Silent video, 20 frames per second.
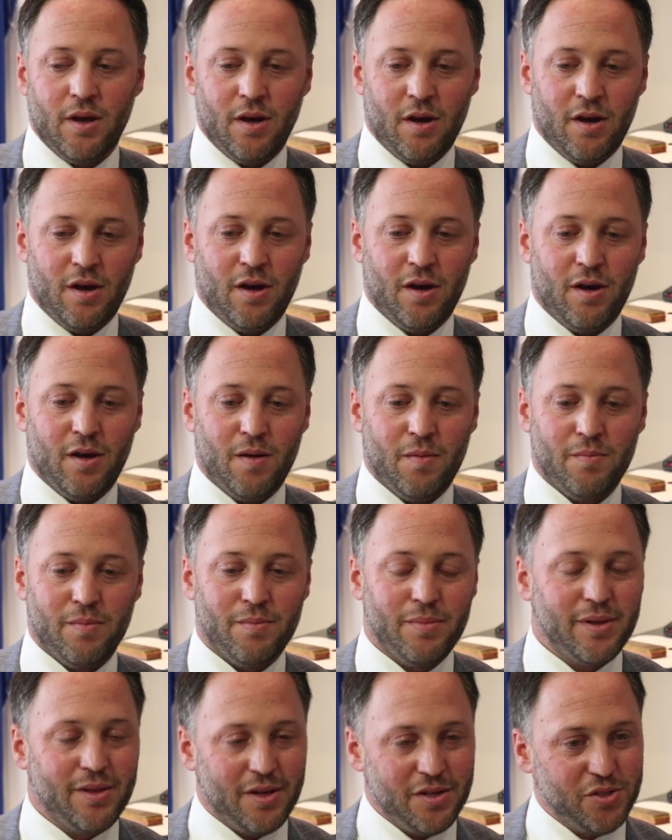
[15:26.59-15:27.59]

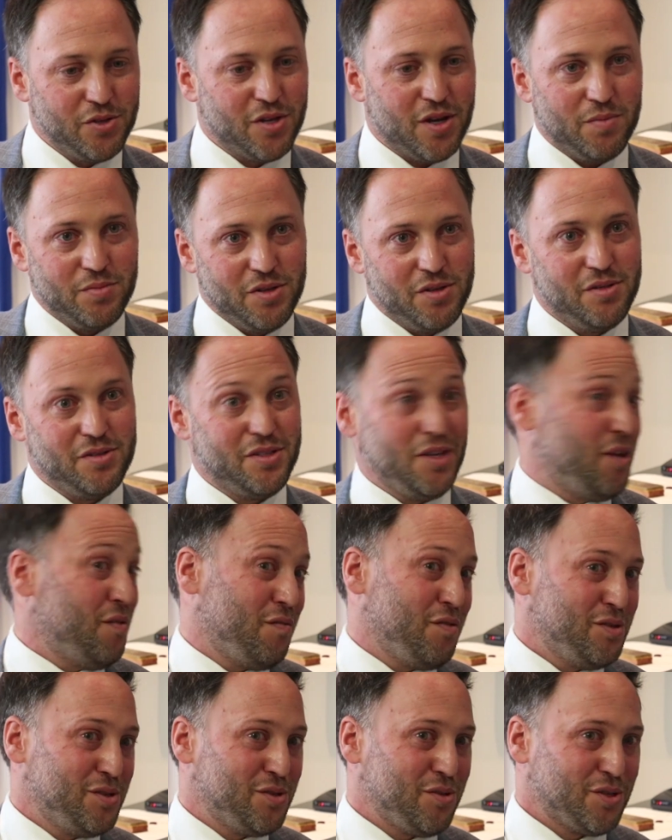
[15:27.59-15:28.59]
but then to come to this
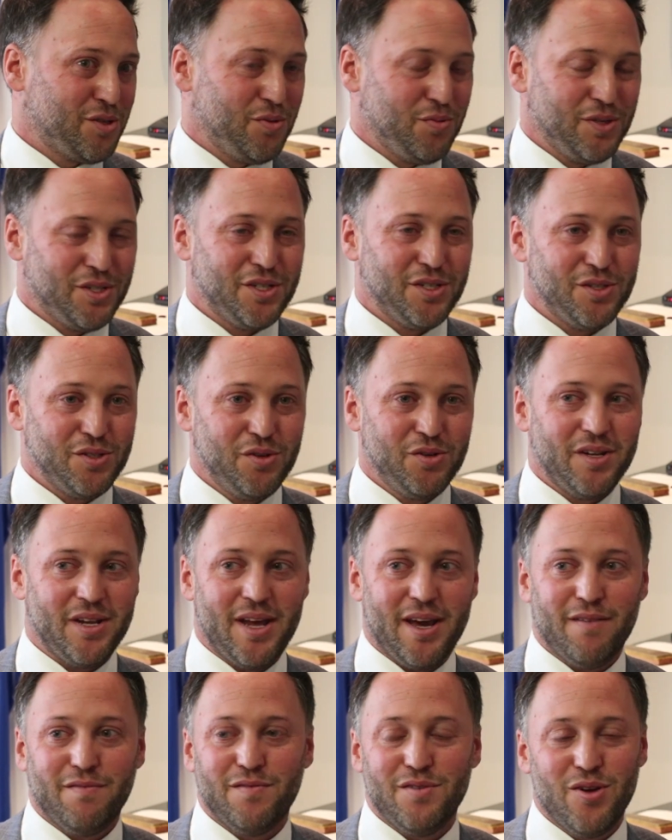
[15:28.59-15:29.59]
infrastructure which is good
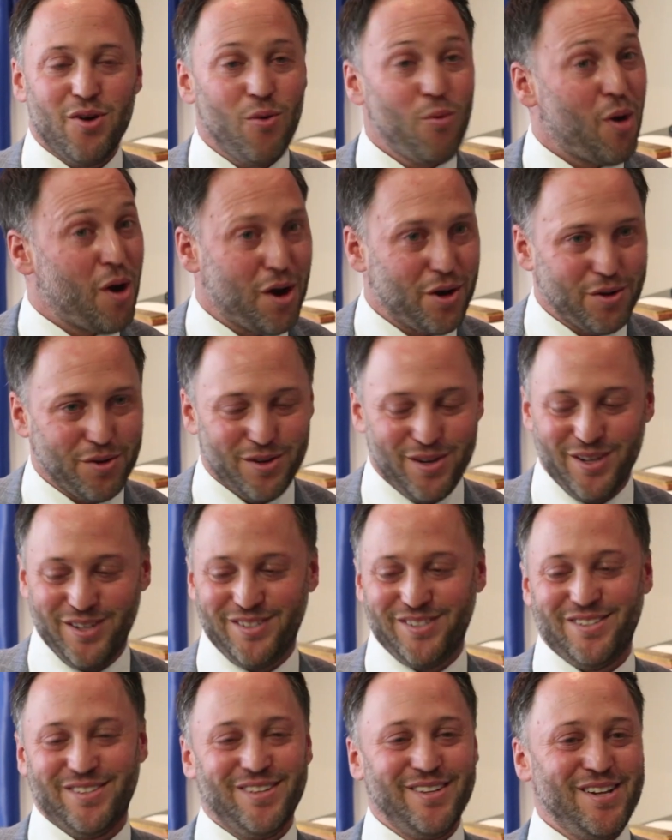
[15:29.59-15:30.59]
and have no water,
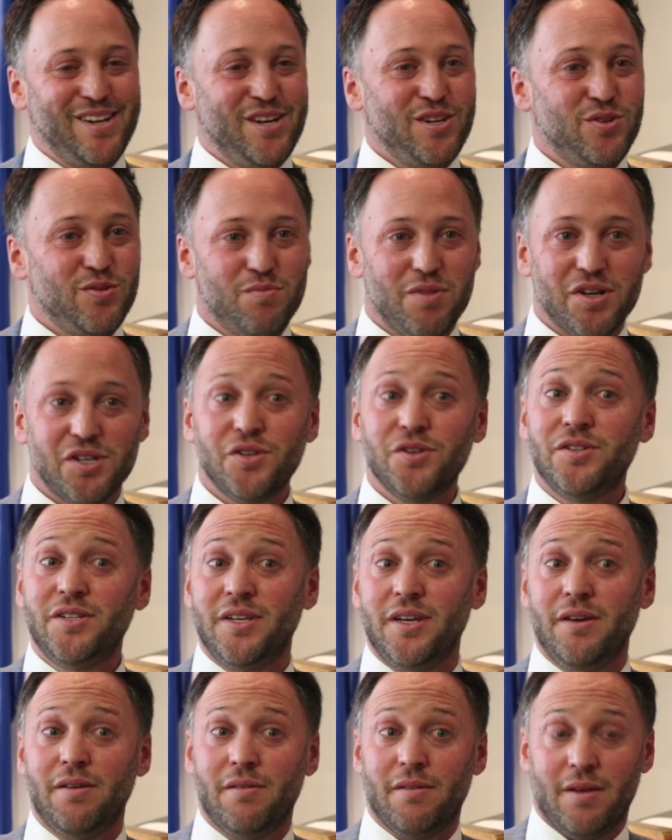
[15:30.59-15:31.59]
not to brush your
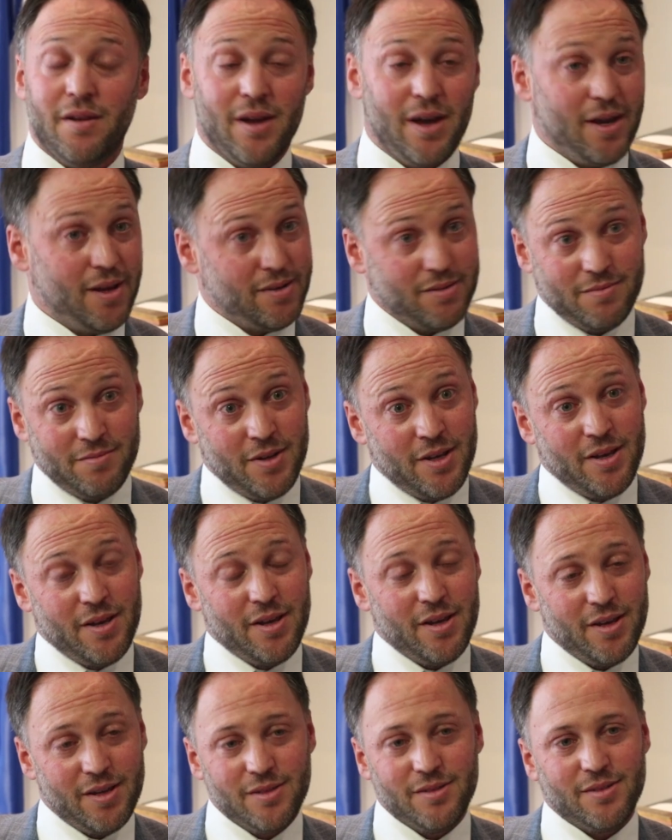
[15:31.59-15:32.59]
teeth and not
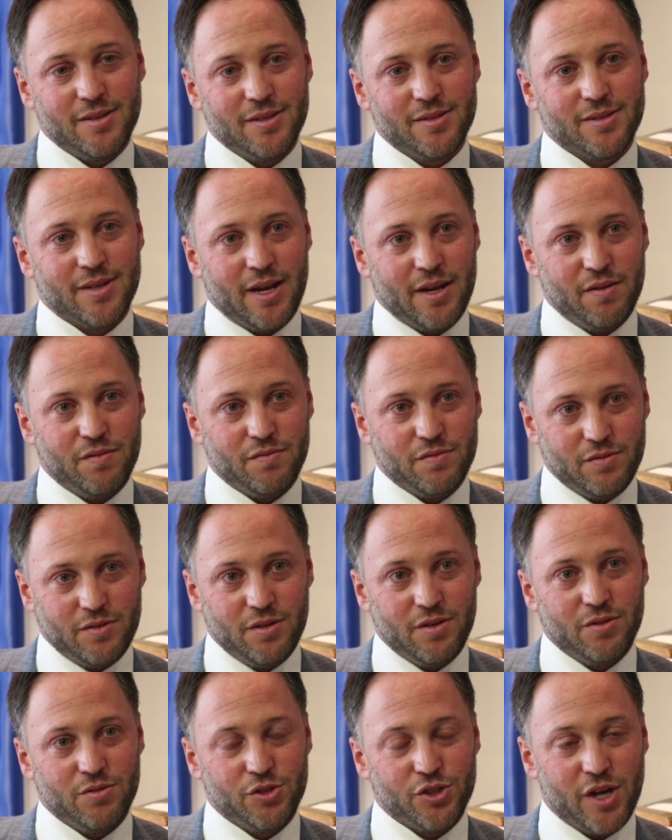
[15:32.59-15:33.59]
is kind of
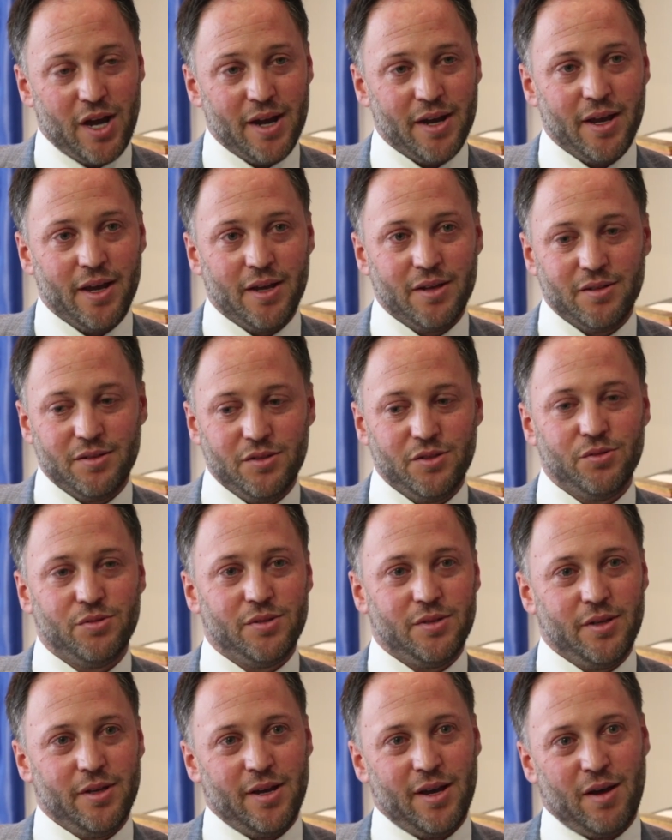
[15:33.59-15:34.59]
shocking, and you
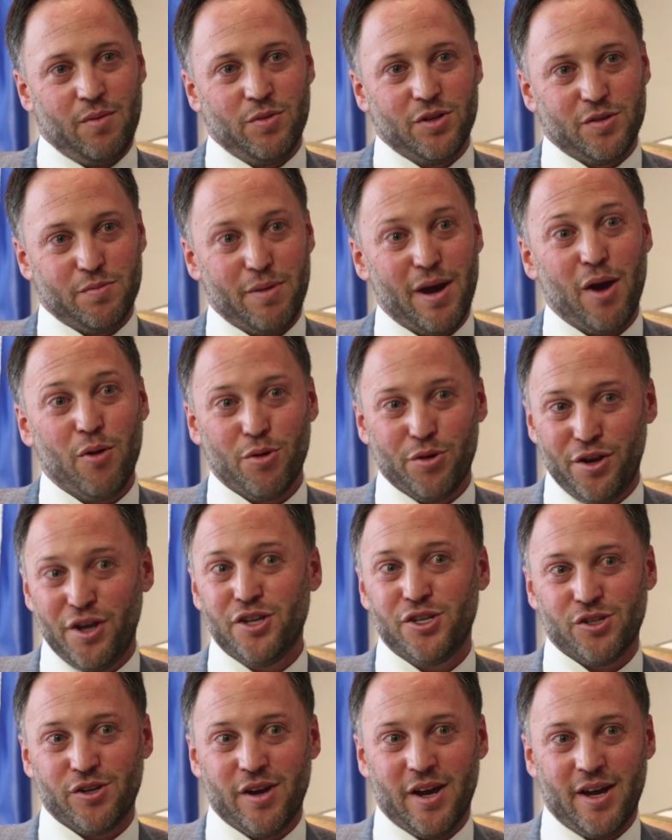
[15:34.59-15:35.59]
see how much power
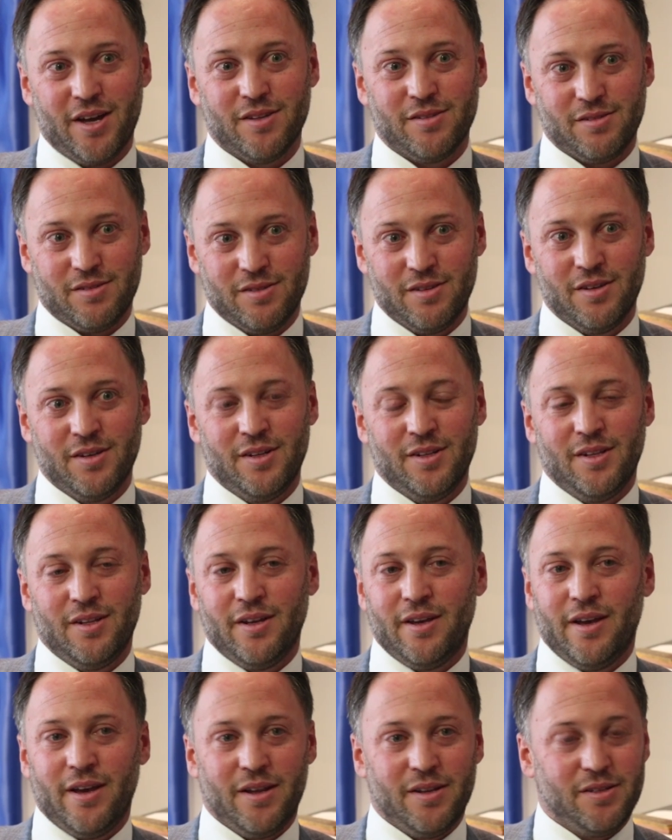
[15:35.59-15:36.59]
nature has,
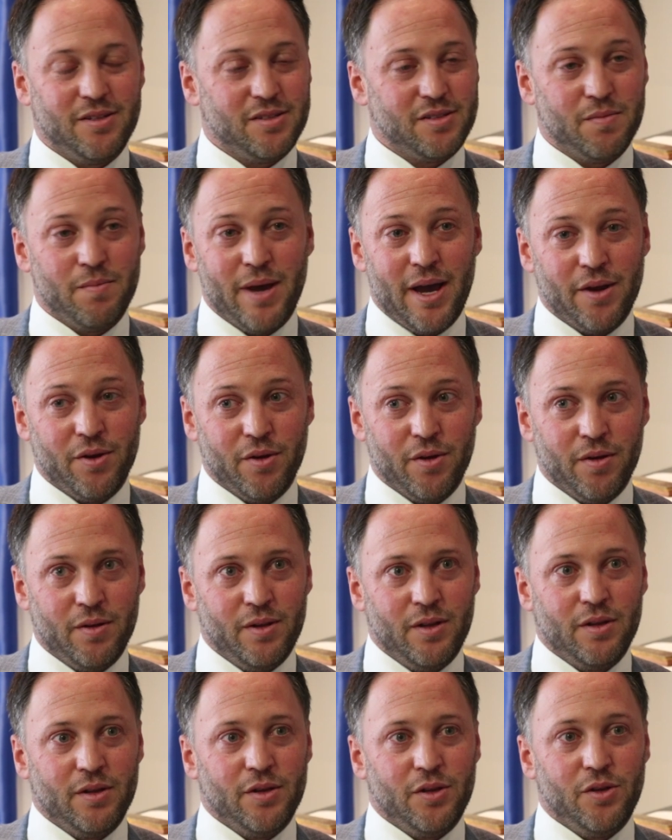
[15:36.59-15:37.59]
and it doesn't
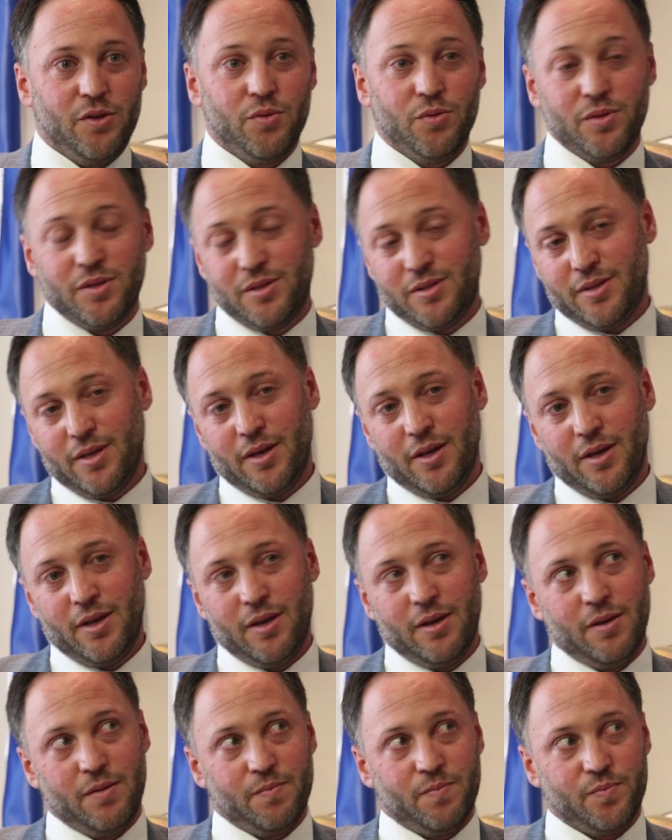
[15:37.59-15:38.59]
matter. You
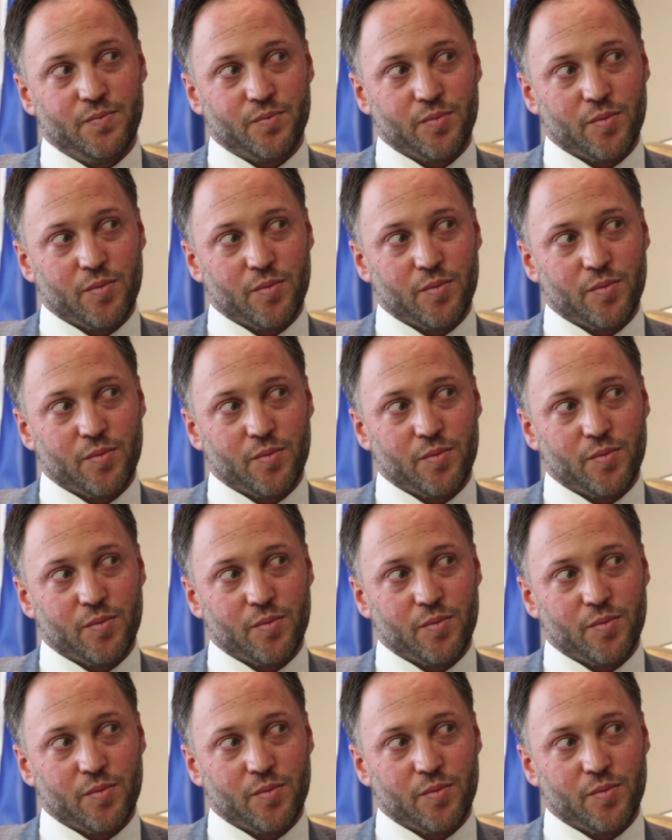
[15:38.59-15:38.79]
see